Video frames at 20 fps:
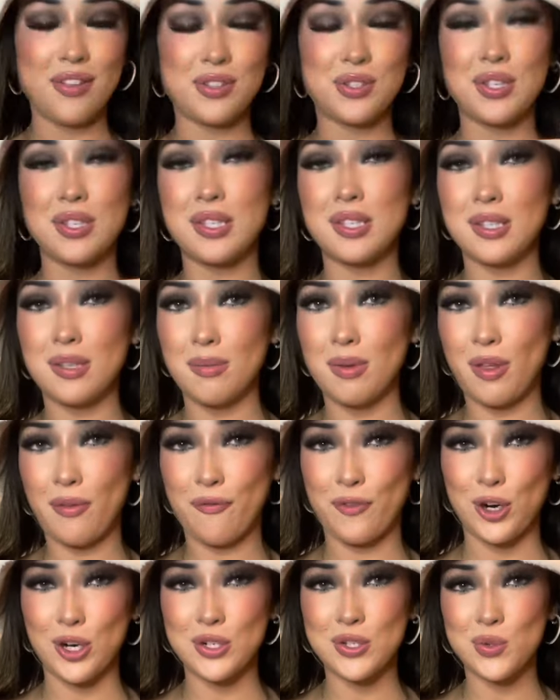So this is gonna be the
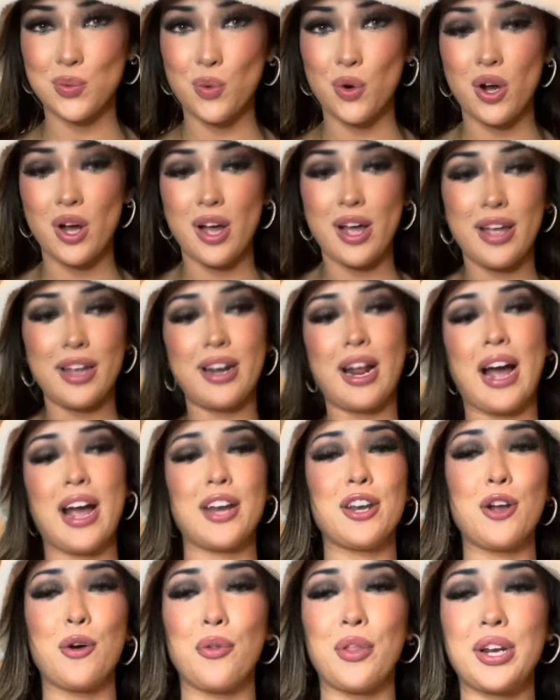first one. I
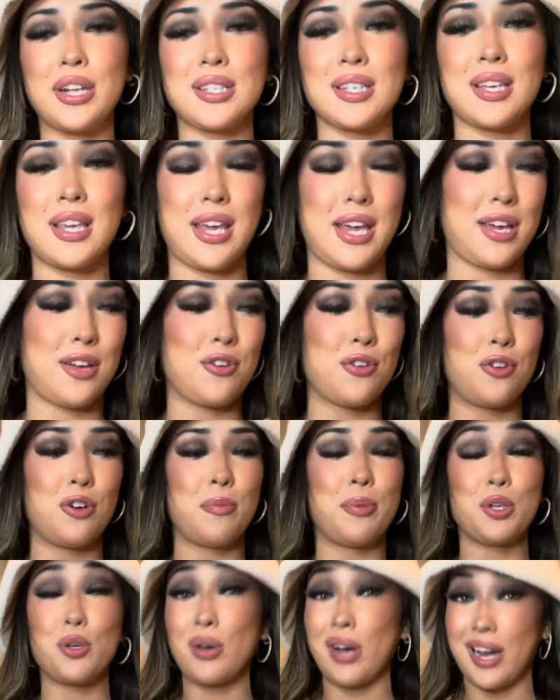know that it's a candle,
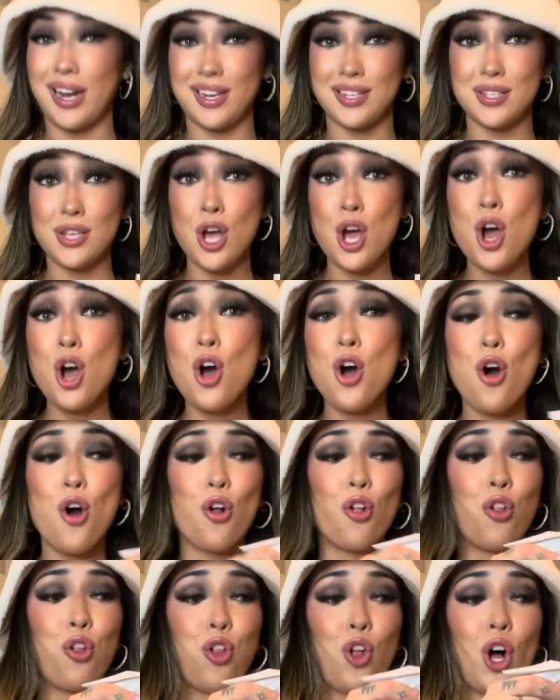but you guys,
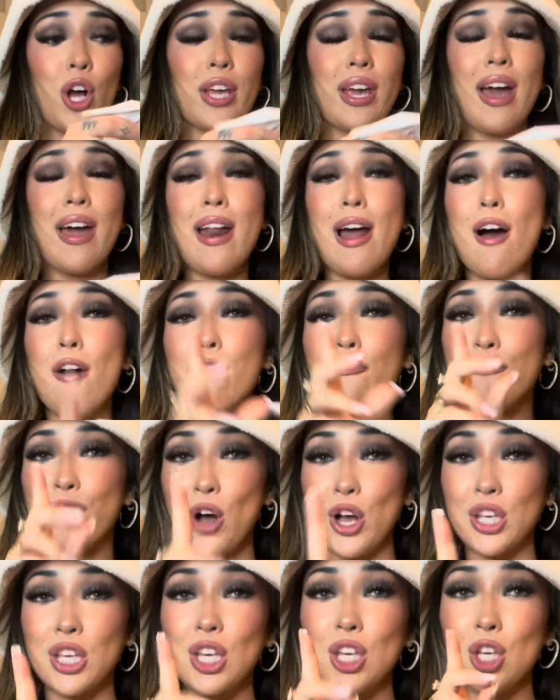look at how
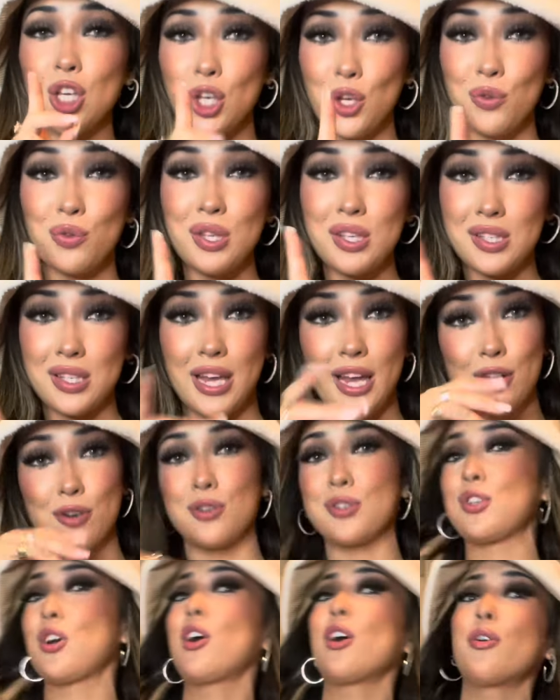fucking cute these
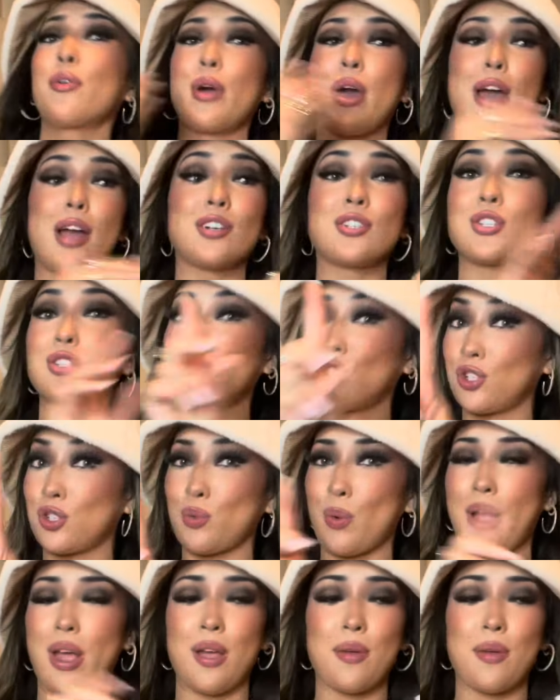candles are, okay? Just wait.